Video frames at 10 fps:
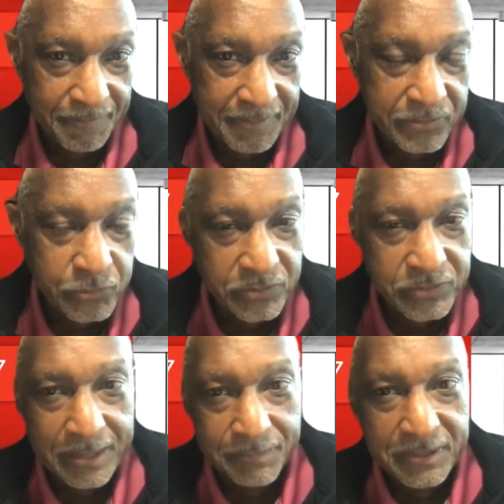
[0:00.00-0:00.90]
And she
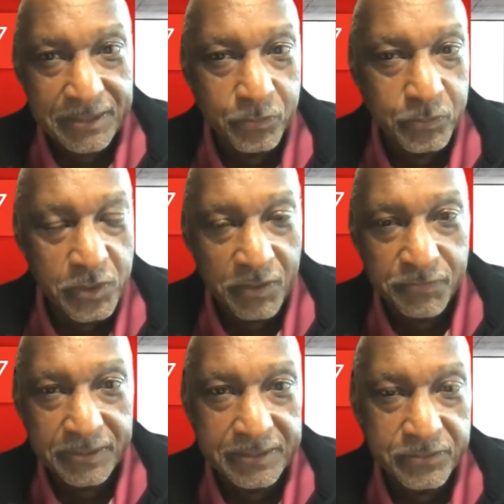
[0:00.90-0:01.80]
stepped in and was
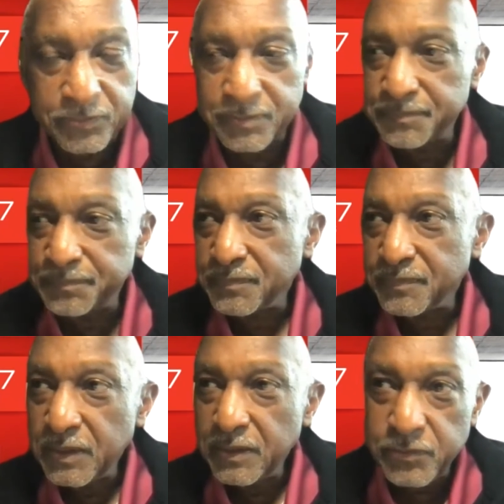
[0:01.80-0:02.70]
offering this.
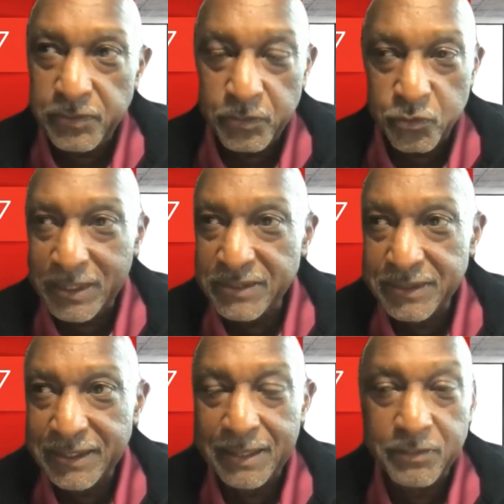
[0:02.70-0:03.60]
She was
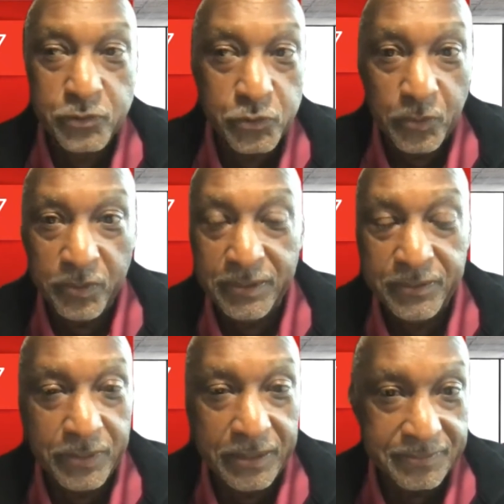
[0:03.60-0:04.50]
raising capital. She was doing
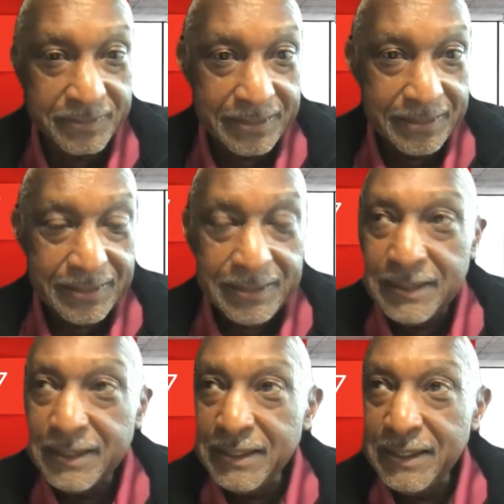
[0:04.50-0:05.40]
really well.
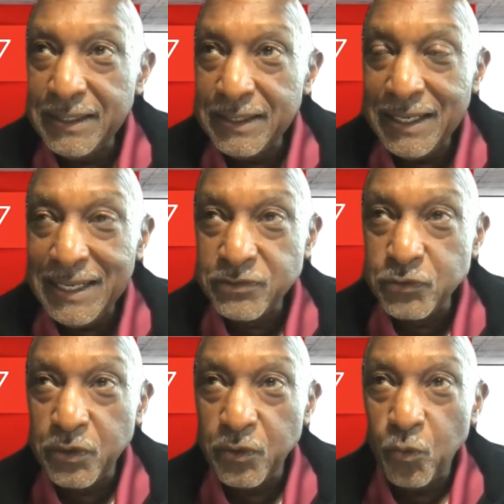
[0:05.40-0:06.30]
And I
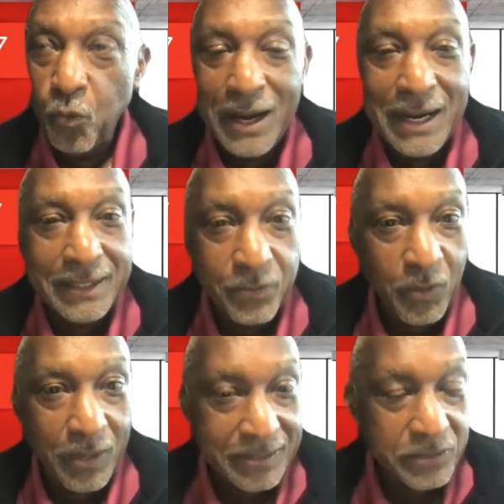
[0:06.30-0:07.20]
asked her, why
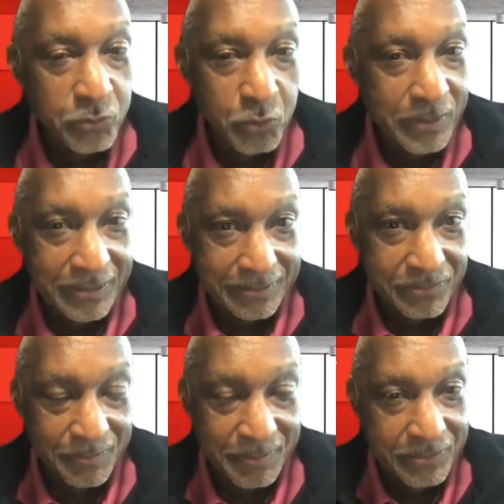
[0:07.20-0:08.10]
are you doing
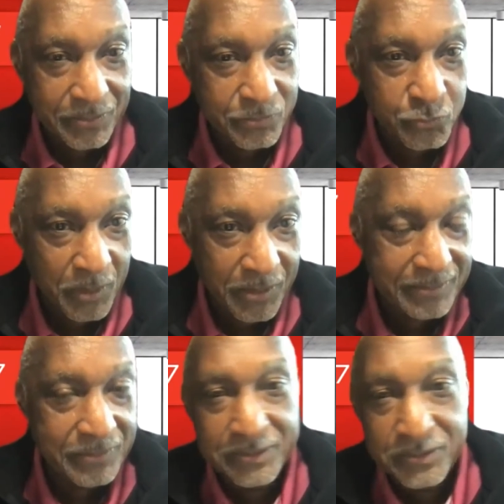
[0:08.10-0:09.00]
this? I mean, you're
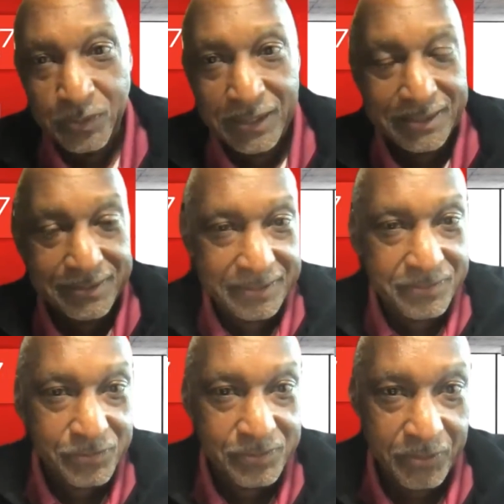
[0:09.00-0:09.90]
smart. You could do a lot of
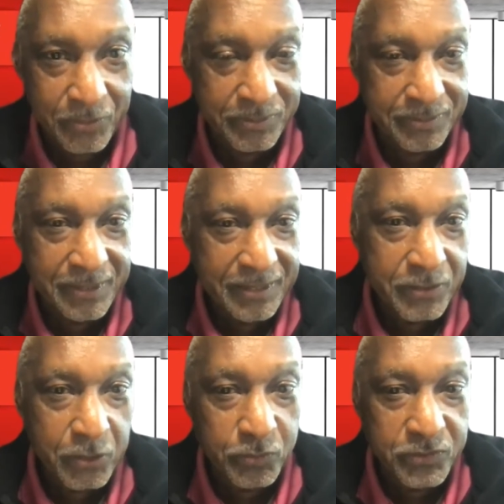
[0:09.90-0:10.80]
things. You
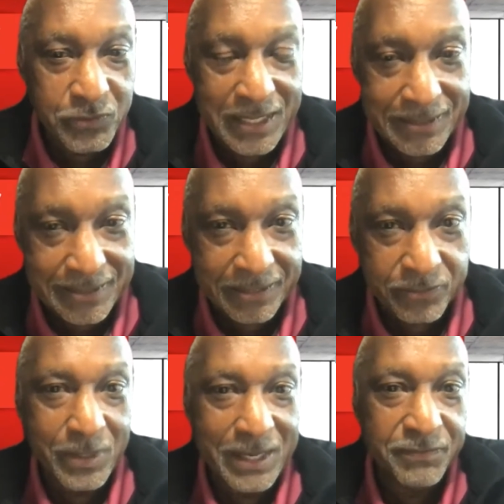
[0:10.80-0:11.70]
go design the
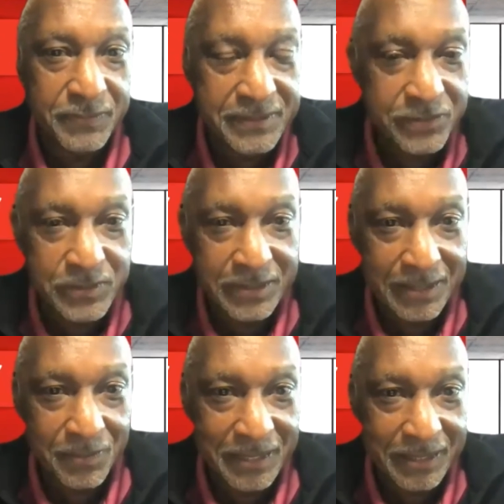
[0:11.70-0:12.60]
next ride for Disney.
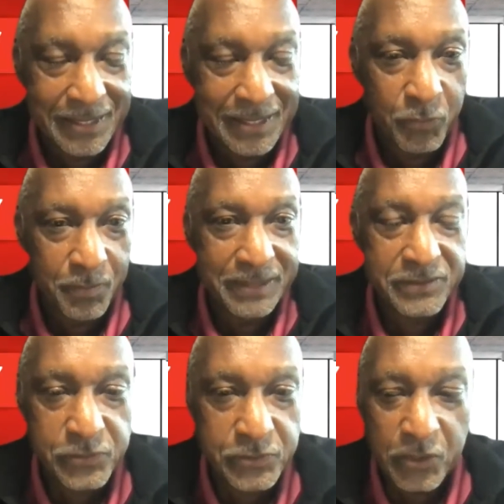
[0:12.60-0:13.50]
That'll make a lot more money.
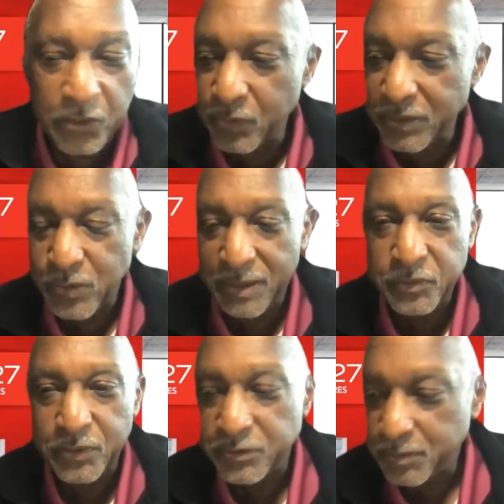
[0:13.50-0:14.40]
She said, no, the reason why I'm
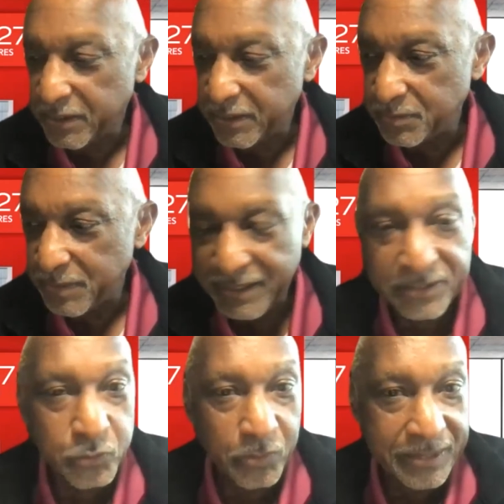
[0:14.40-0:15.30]
doing it is because my
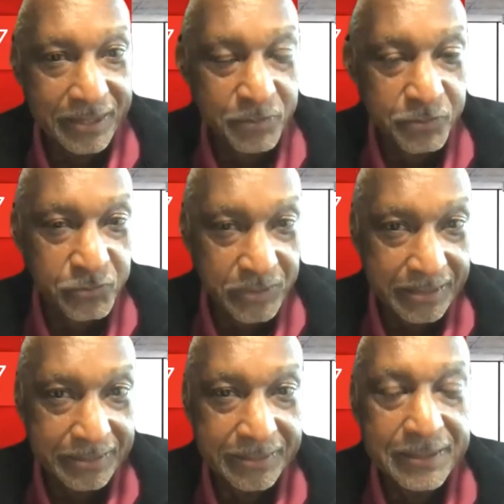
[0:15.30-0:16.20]
next door neighbor's
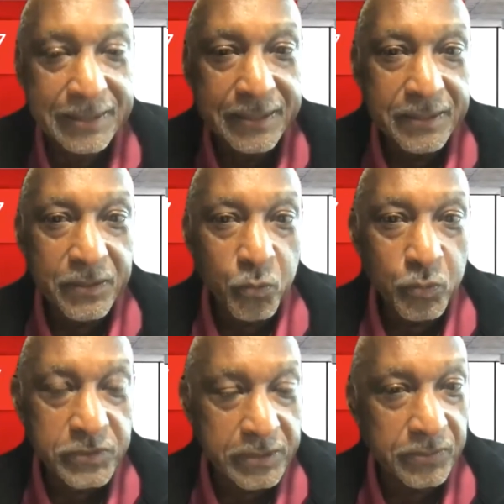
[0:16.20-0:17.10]
son
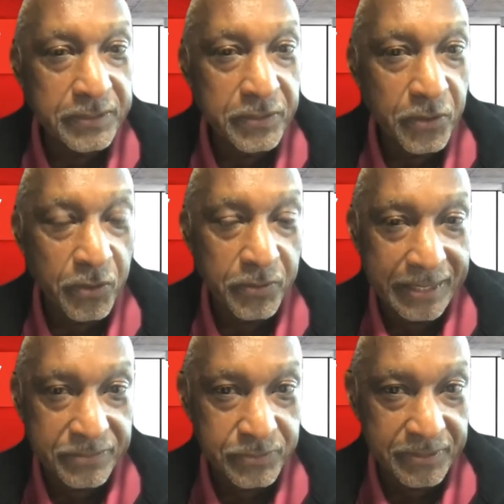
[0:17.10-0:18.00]
was killed in an auto
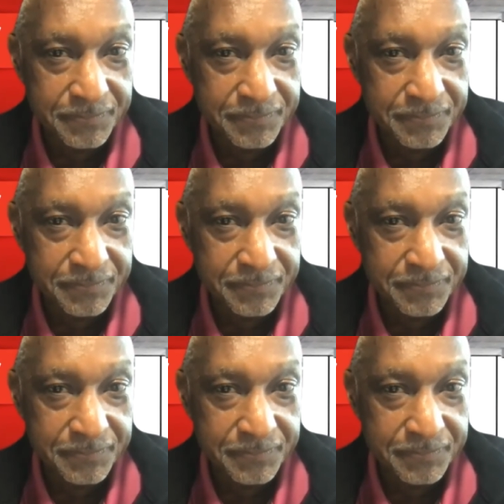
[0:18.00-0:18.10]
accident.